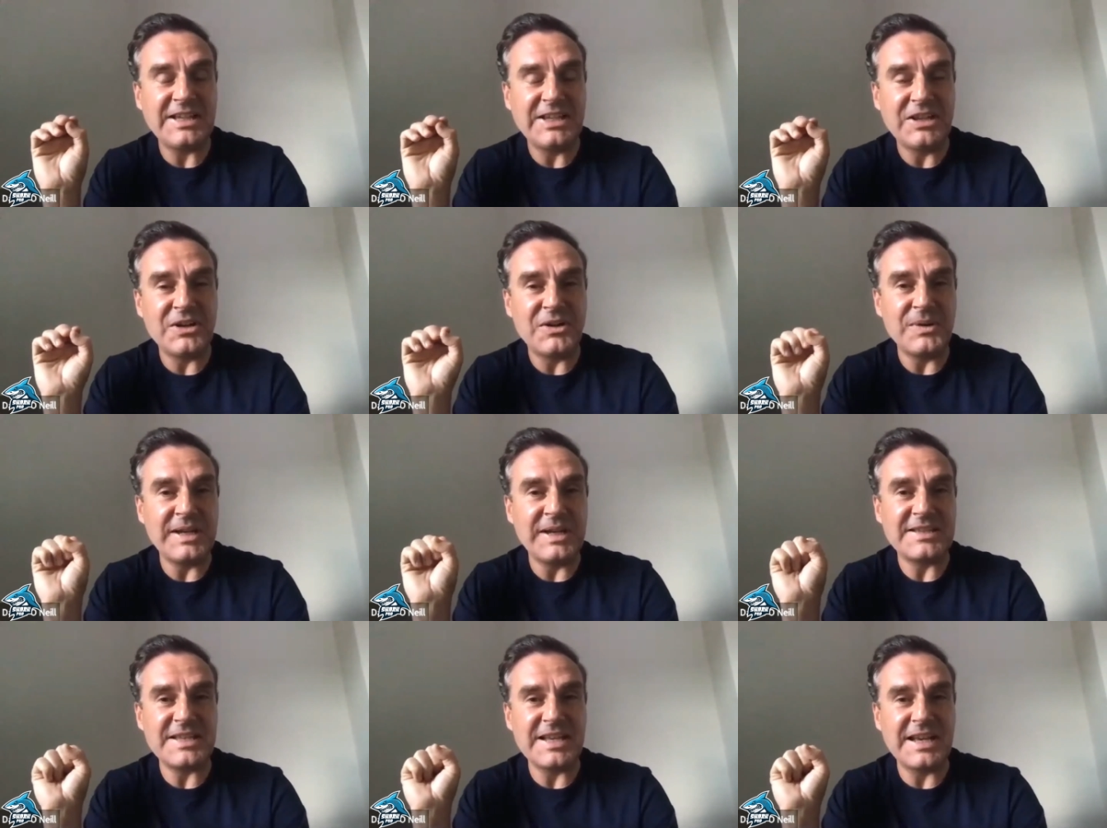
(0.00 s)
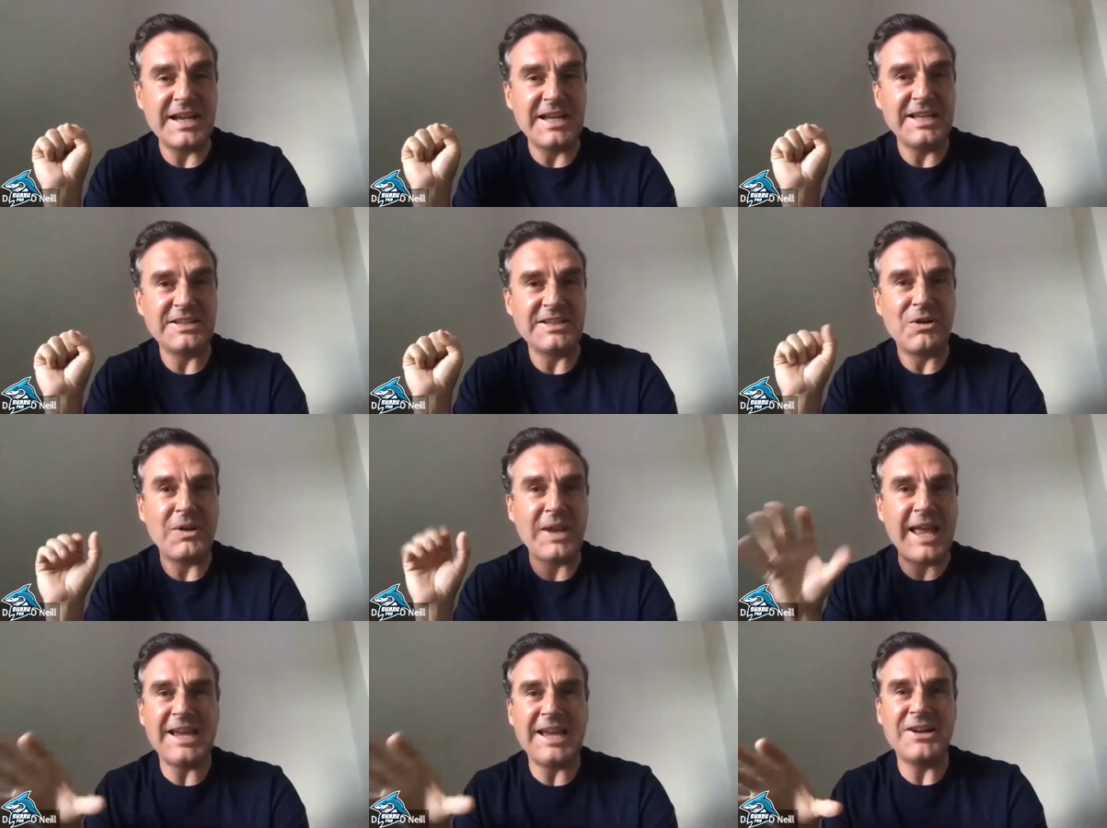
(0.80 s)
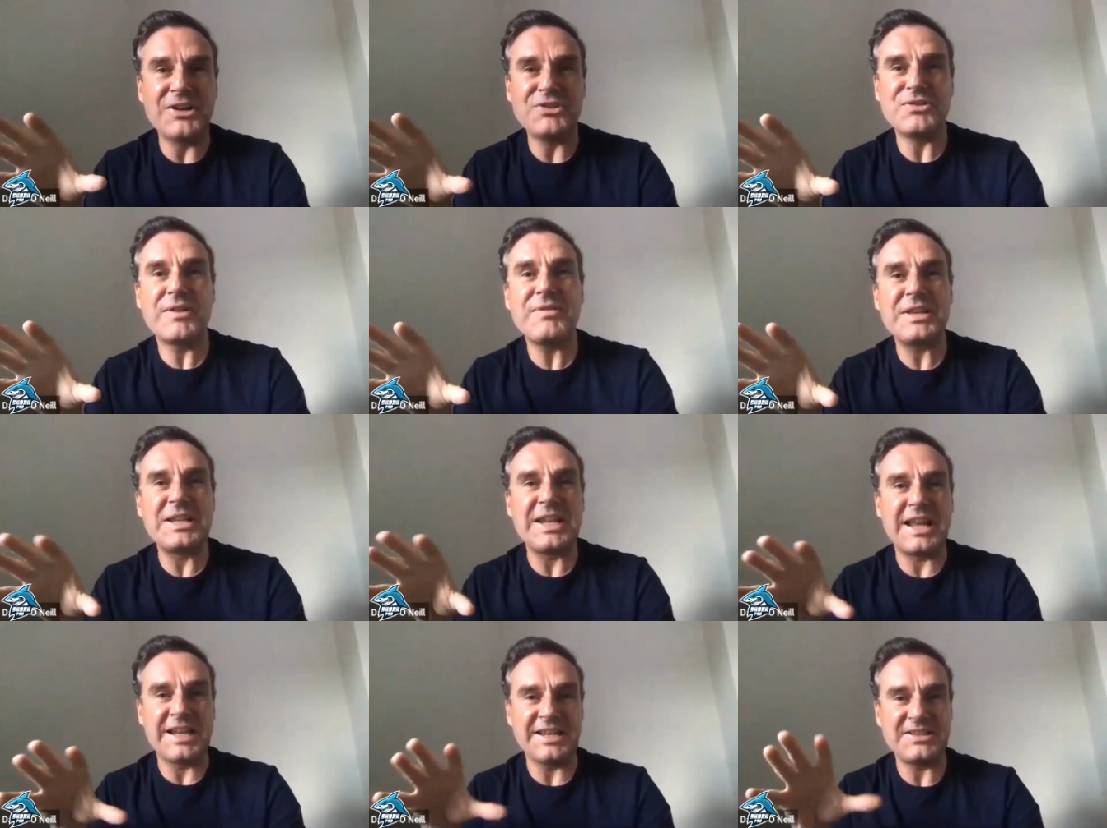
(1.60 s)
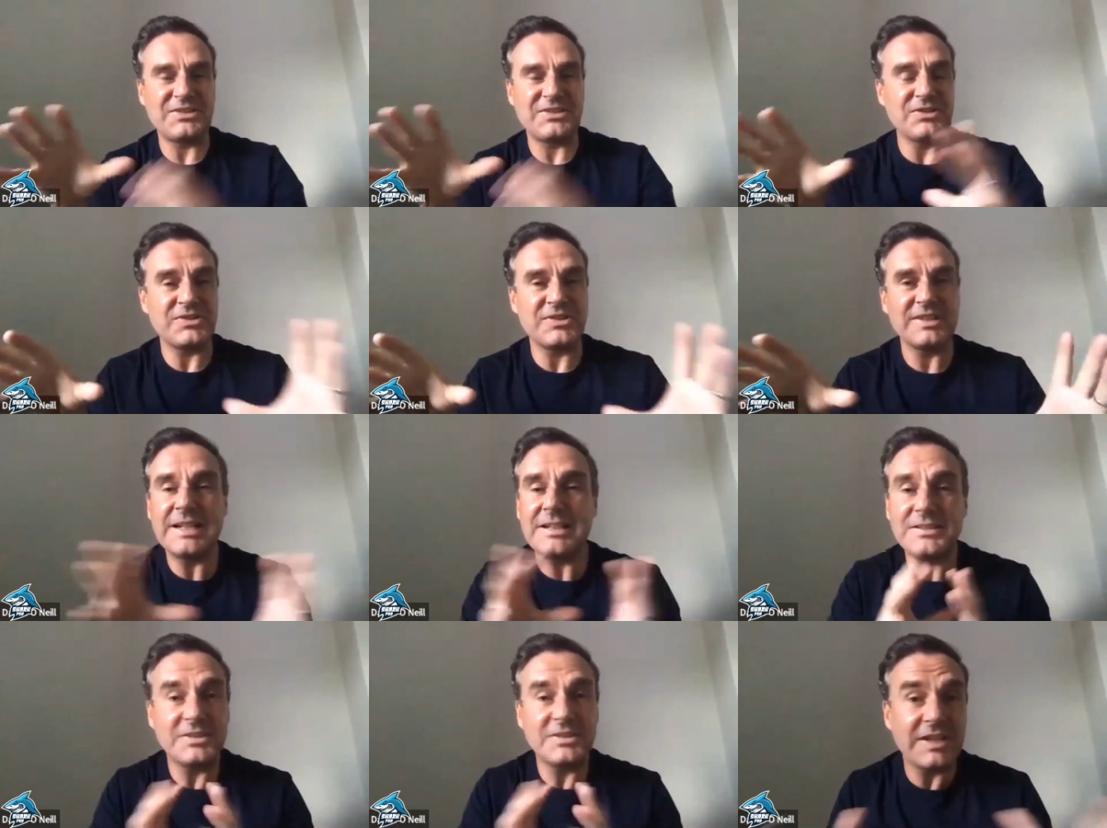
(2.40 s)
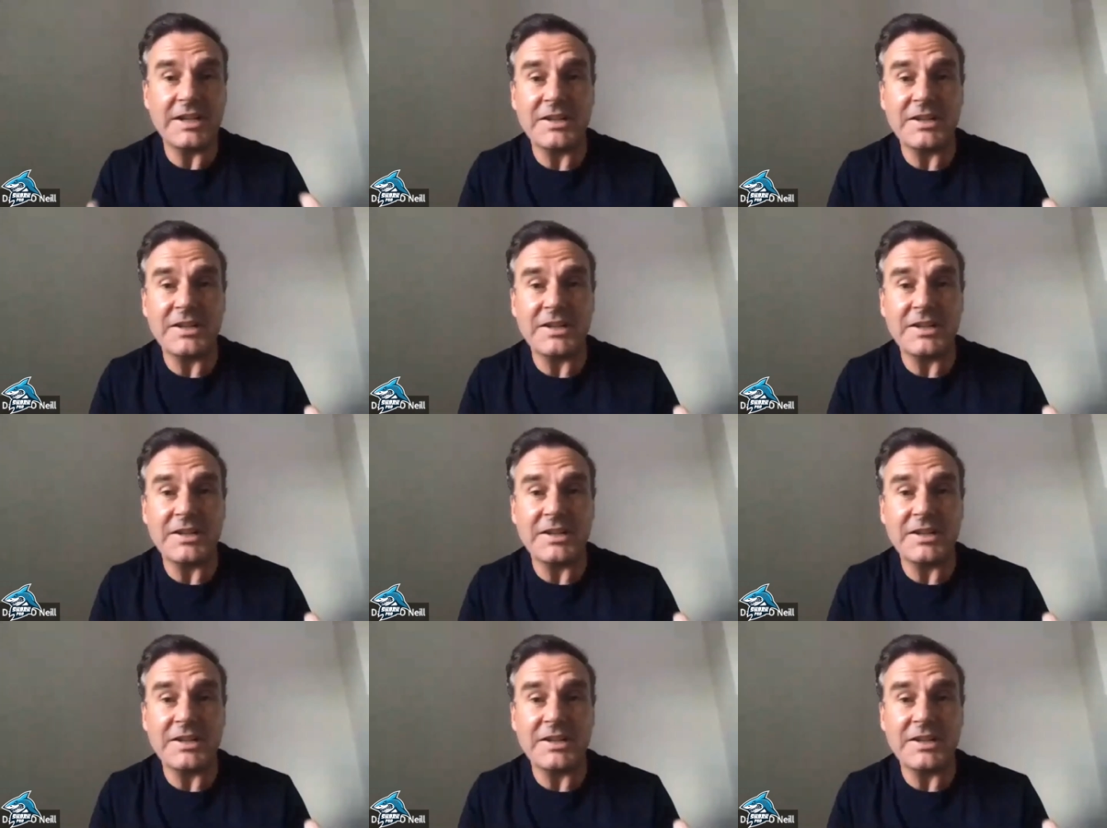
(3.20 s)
you know it's uh, it's all AI driven and it's there's intelligence there.